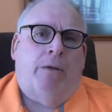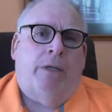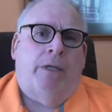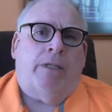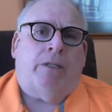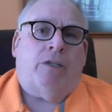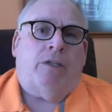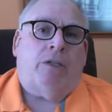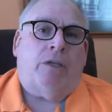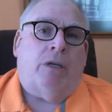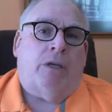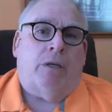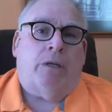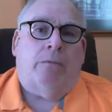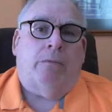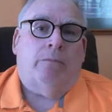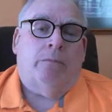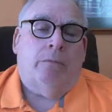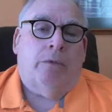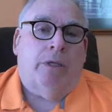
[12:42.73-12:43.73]

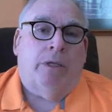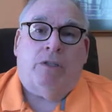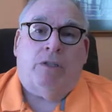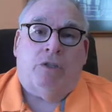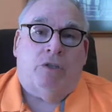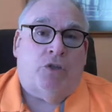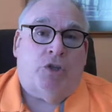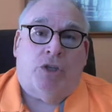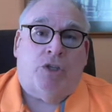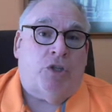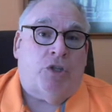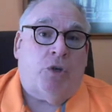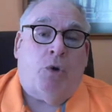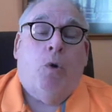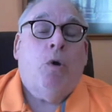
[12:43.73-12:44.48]
It's just